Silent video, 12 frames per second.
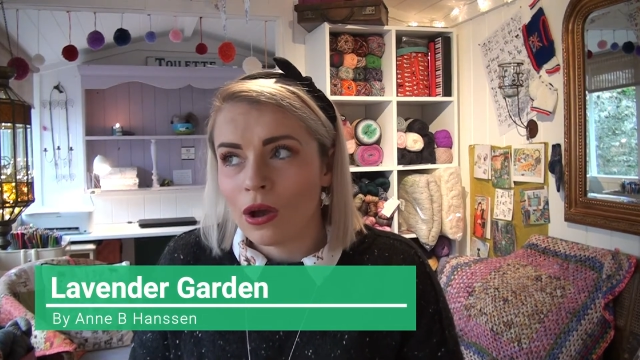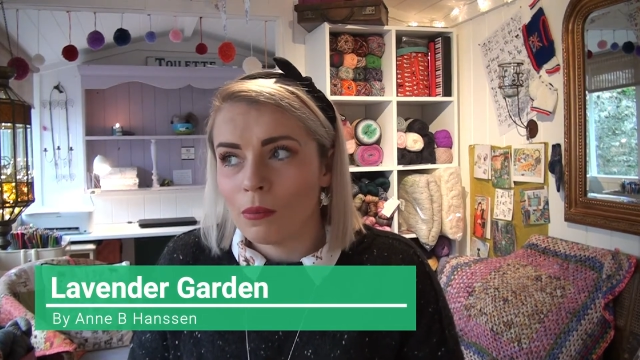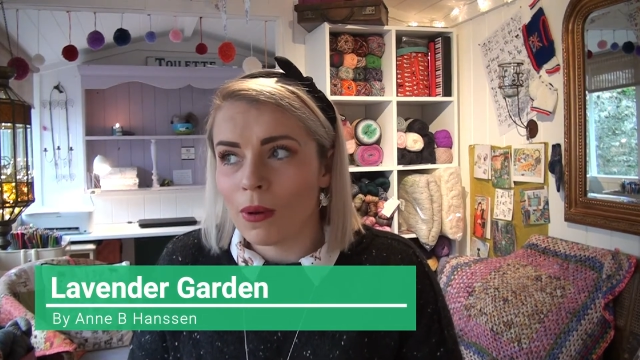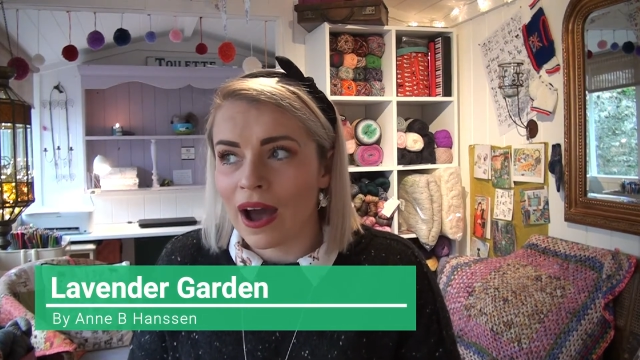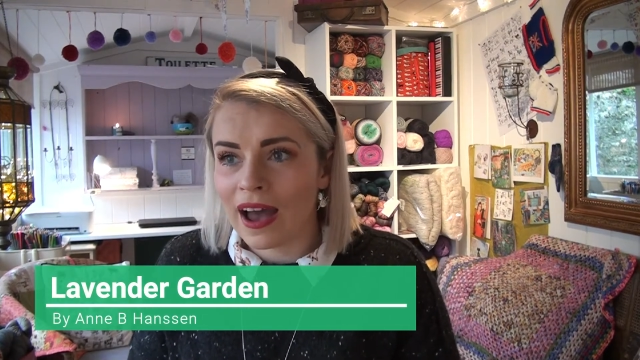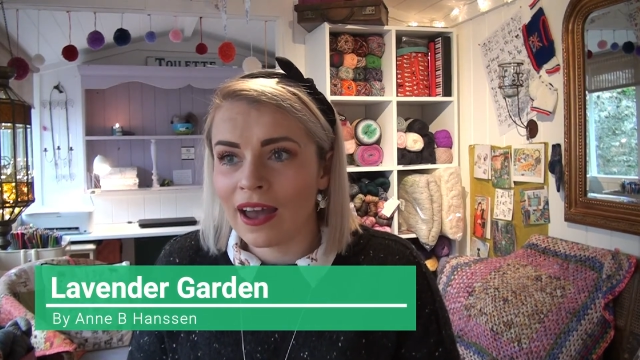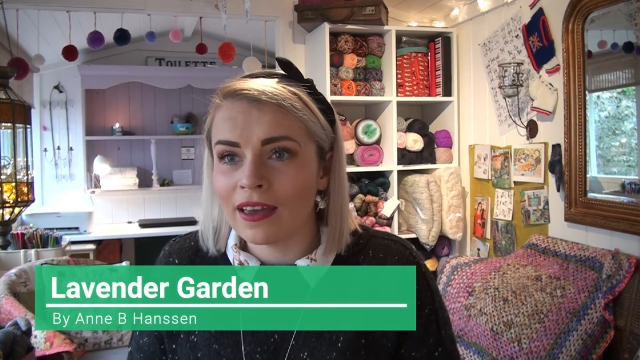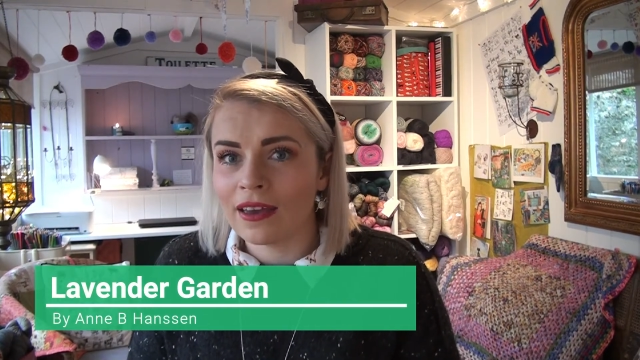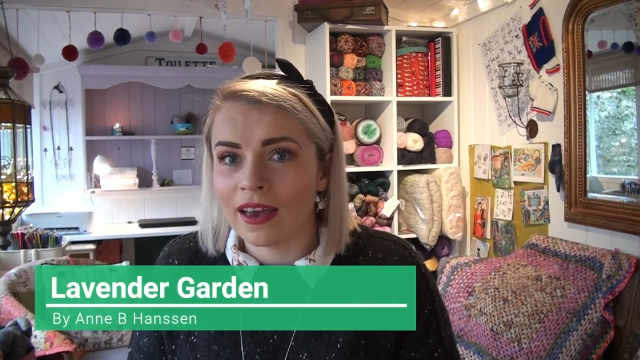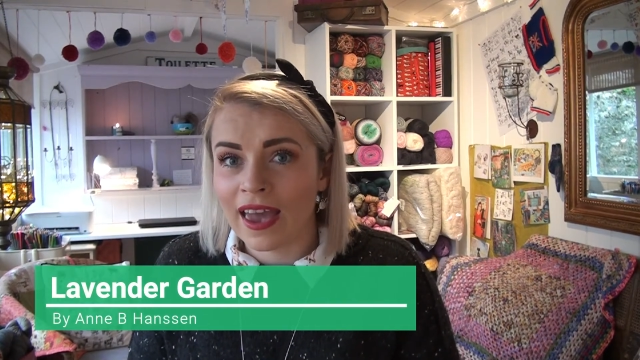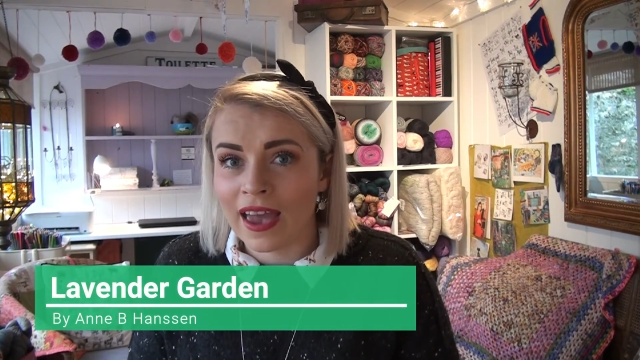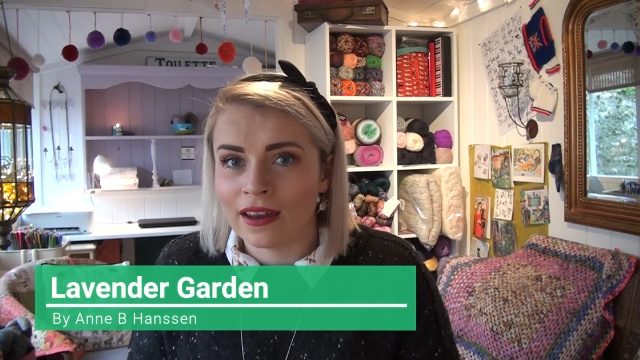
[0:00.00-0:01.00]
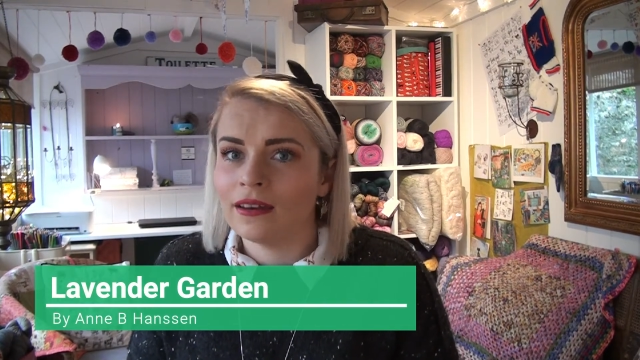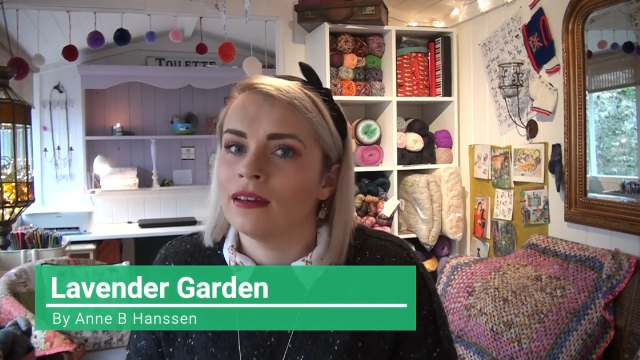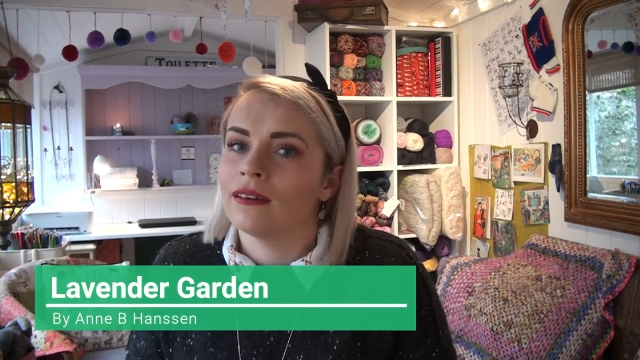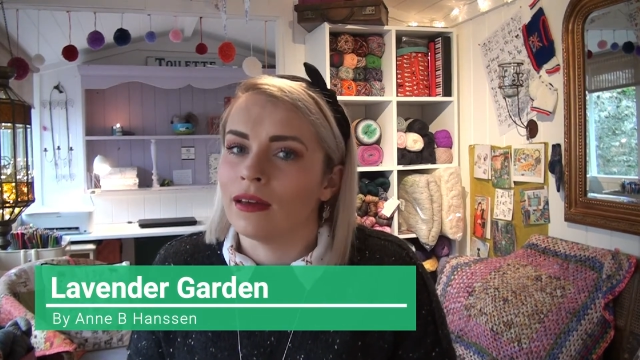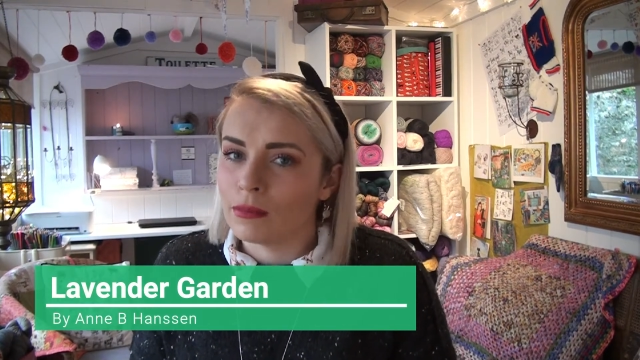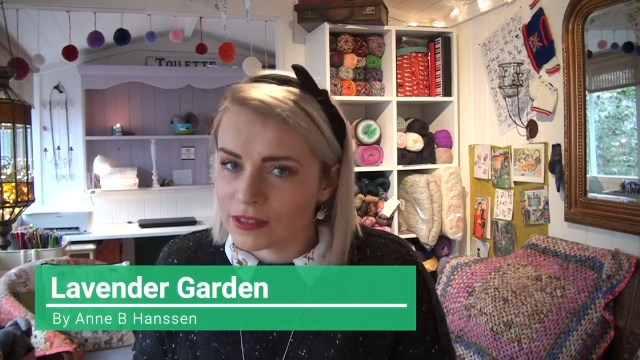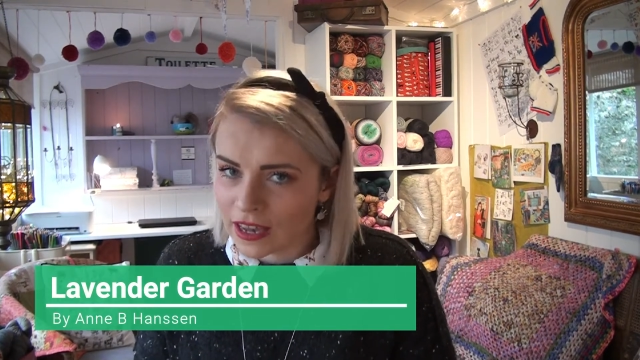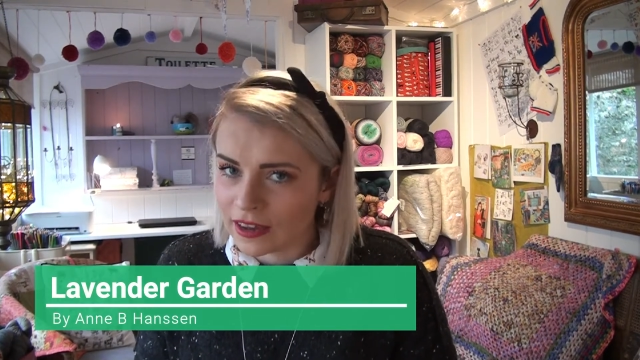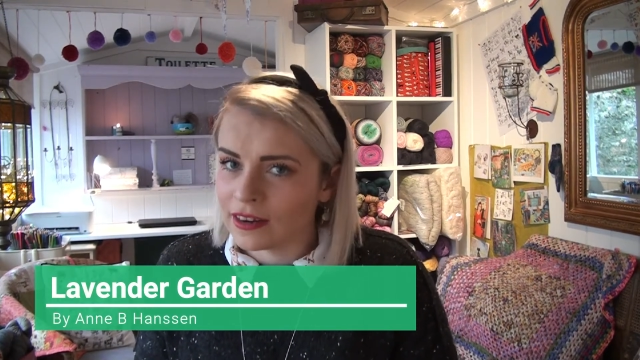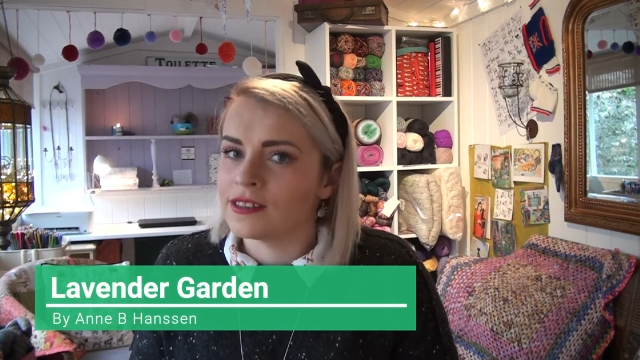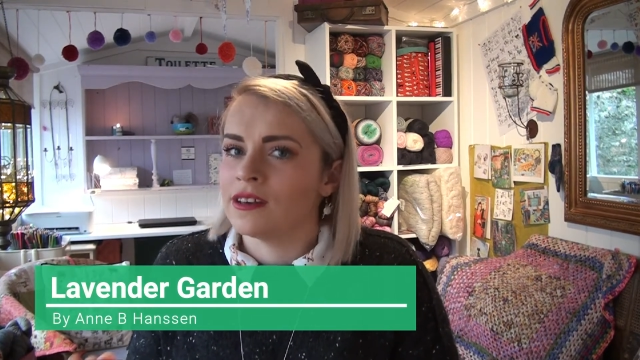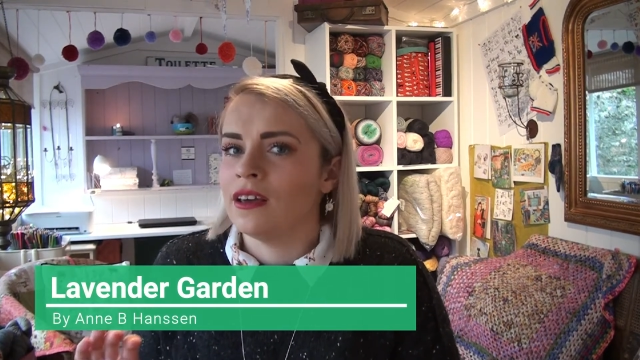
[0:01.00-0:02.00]
But I'm a tight
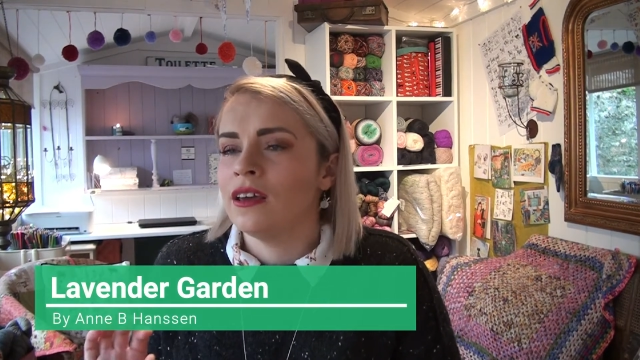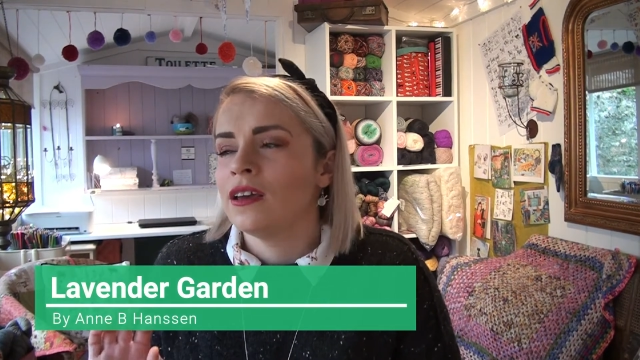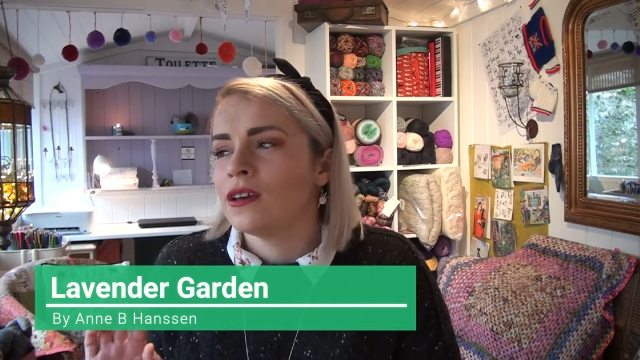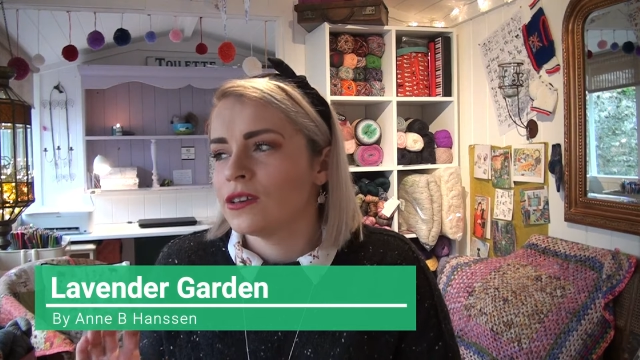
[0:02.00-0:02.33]
knitter,